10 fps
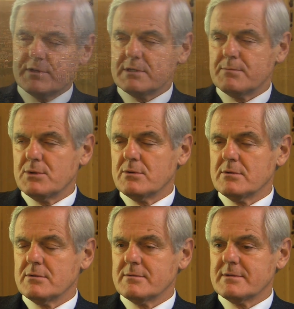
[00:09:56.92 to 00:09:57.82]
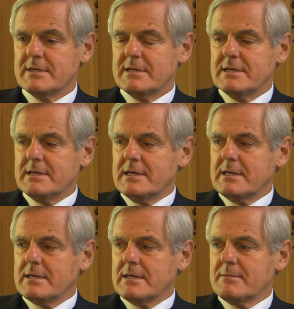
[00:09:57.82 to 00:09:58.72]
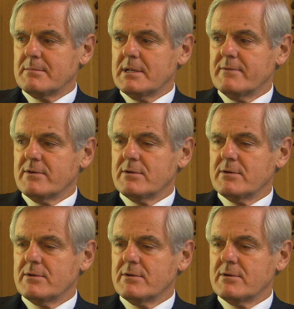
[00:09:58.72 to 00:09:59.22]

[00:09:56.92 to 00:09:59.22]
this mural, believe